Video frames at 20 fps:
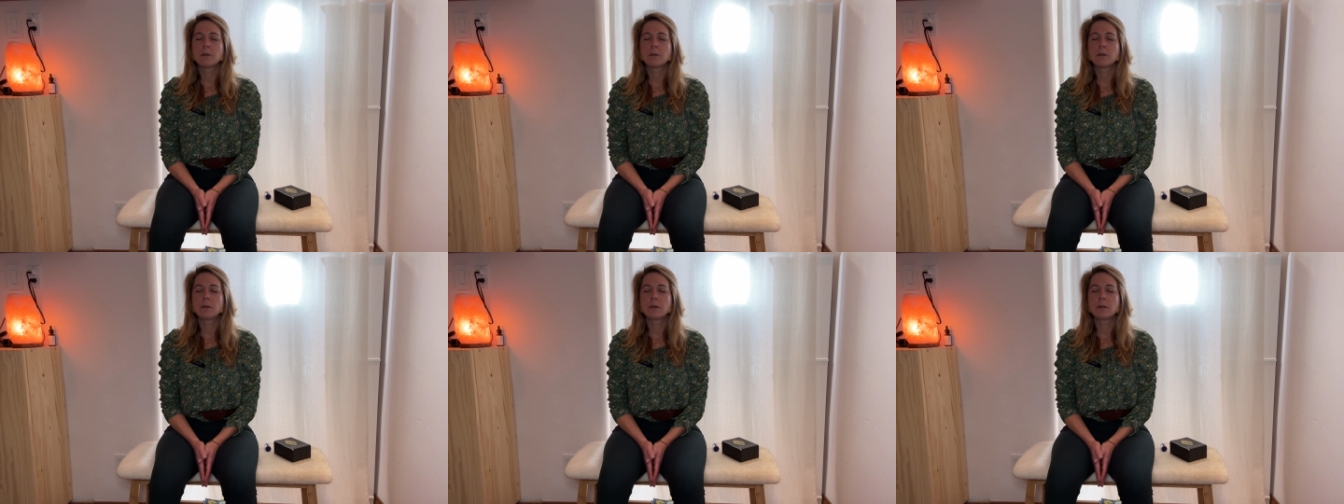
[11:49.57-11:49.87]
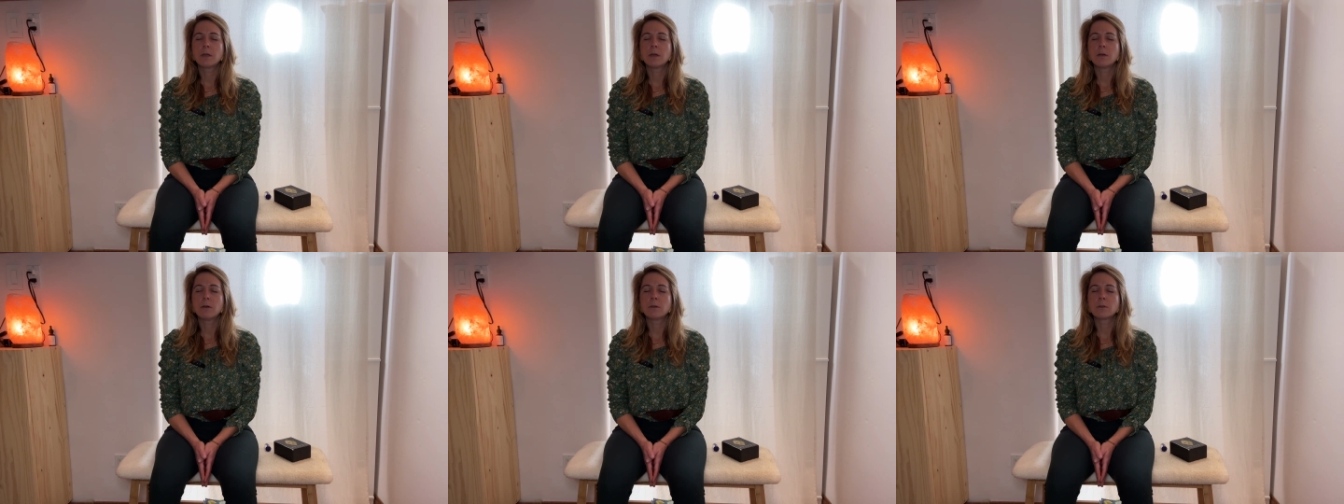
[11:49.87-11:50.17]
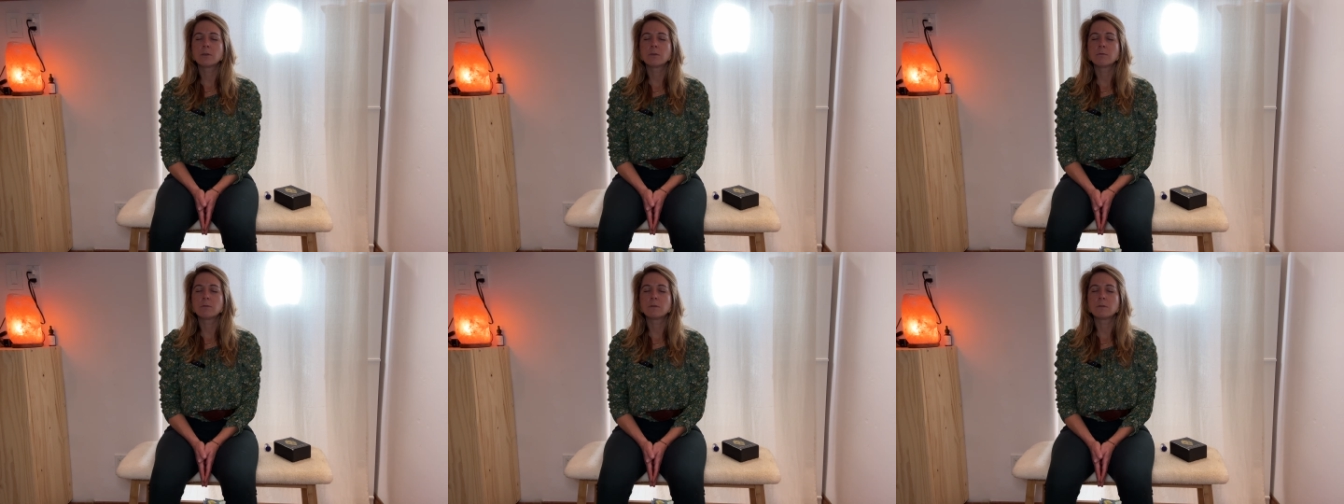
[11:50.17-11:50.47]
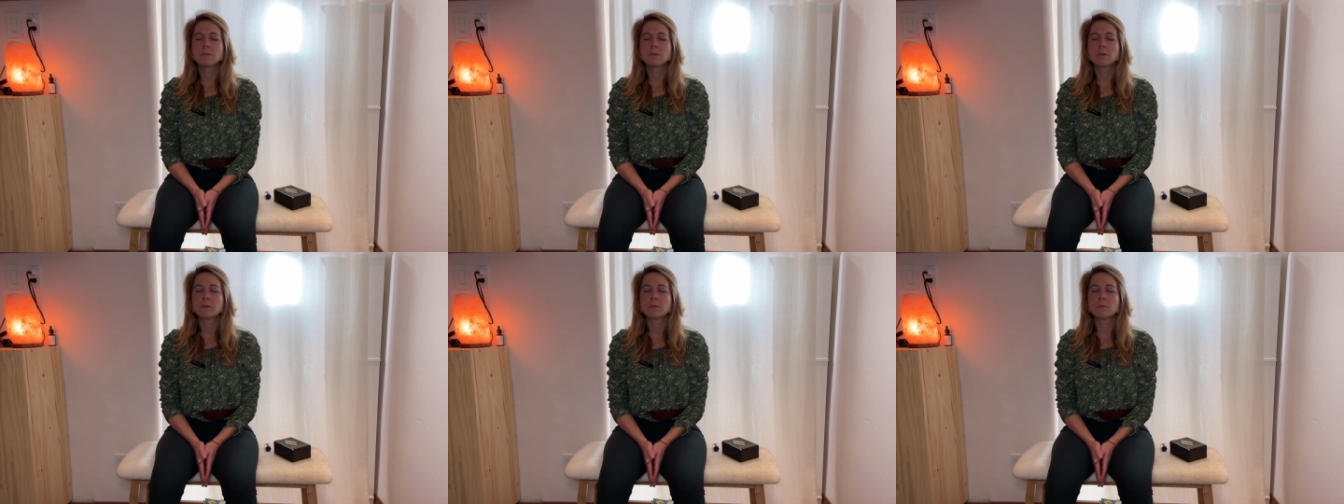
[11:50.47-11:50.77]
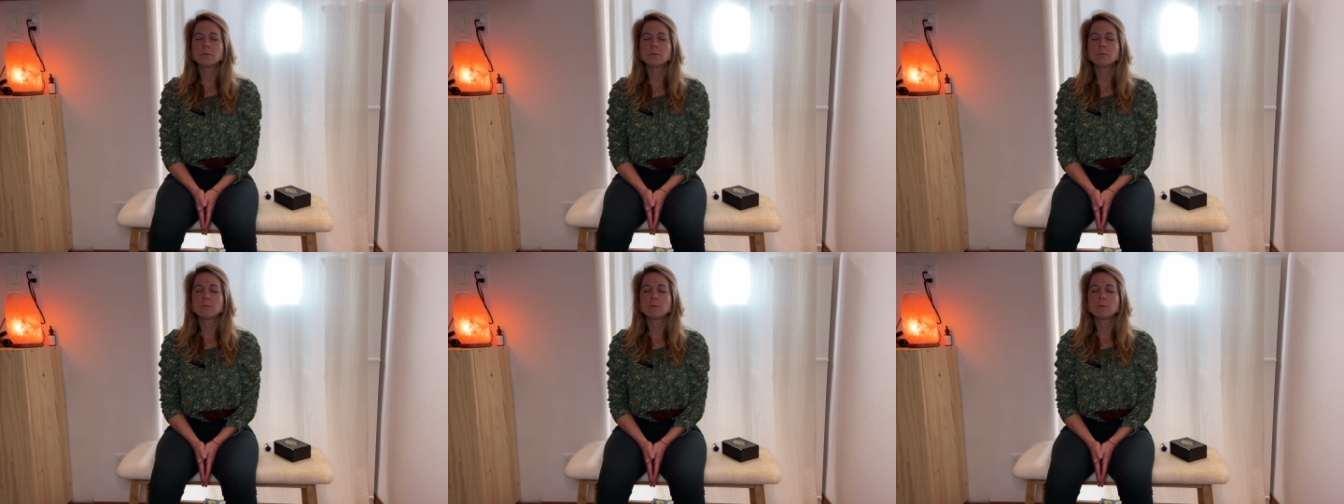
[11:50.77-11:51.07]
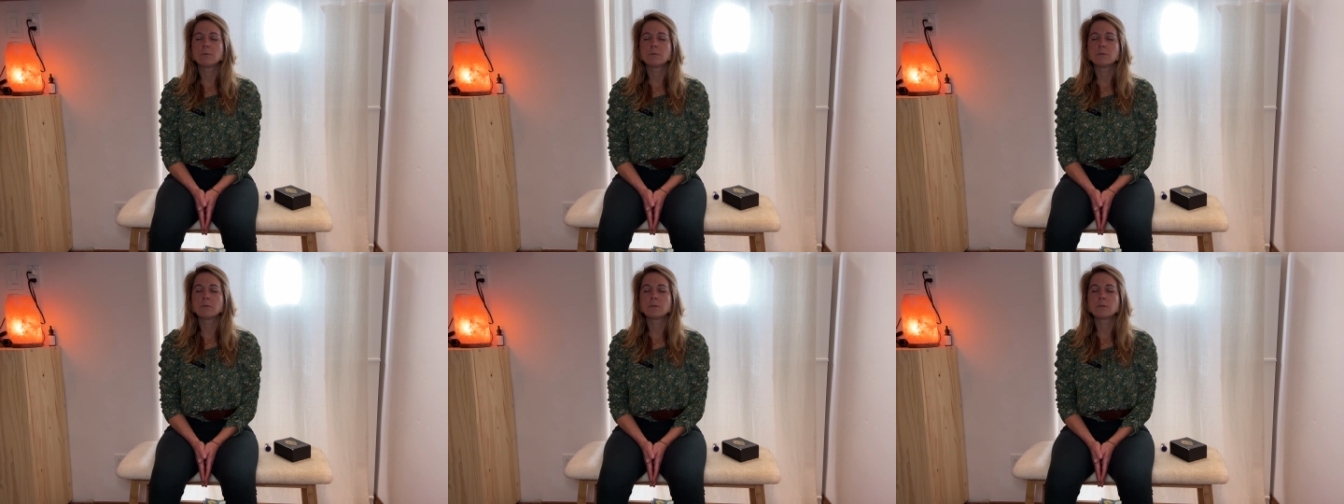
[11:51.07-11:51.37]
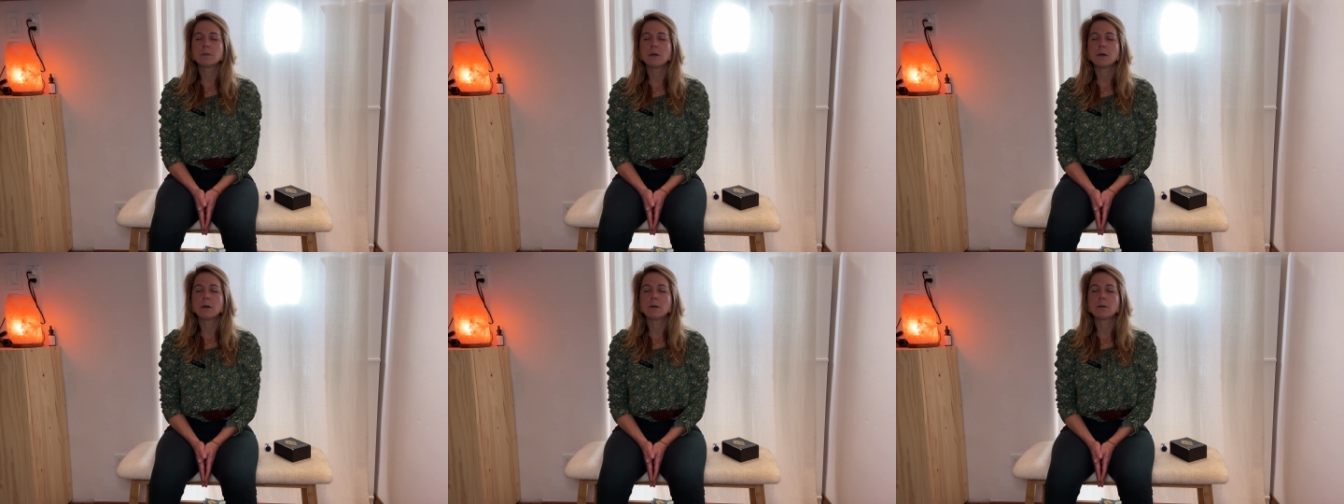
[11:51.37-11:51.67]
the characteristical roots
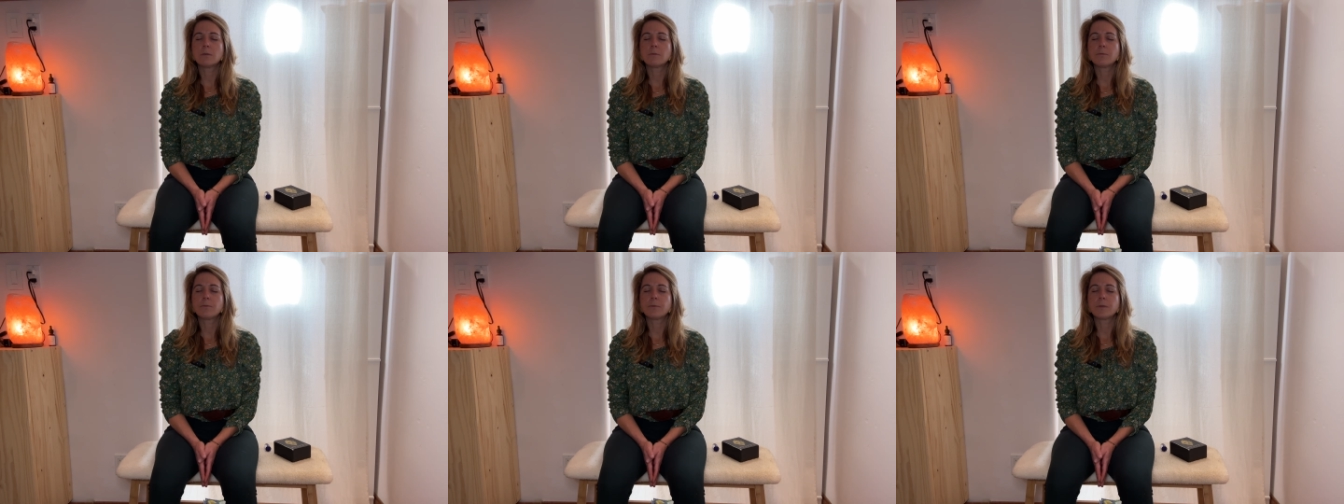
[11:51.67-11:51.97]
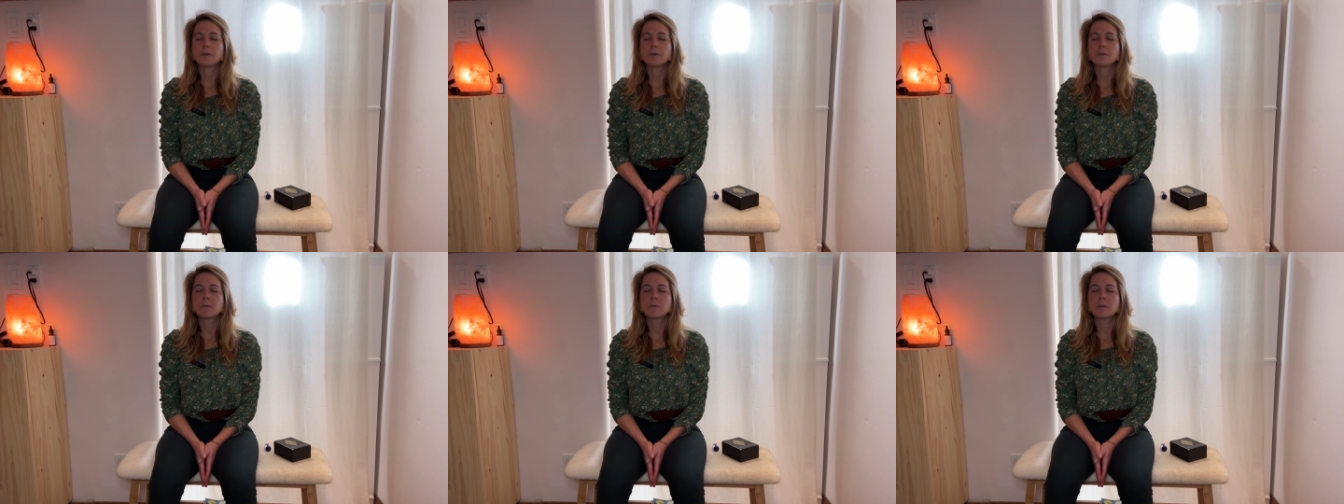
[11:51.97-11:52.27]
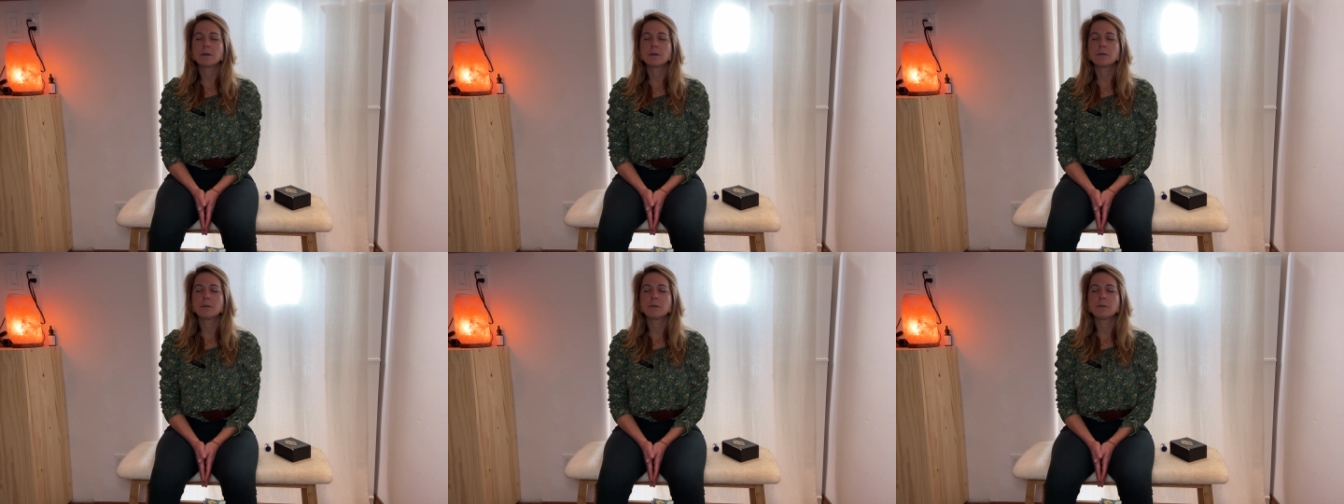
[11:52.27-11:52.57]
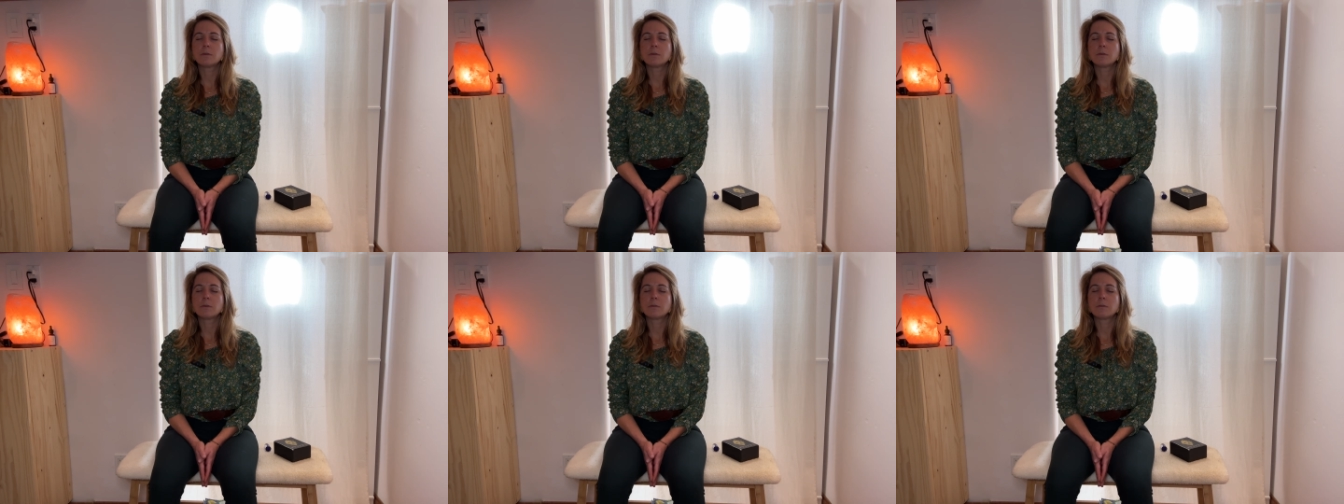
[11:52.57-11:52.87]
that extend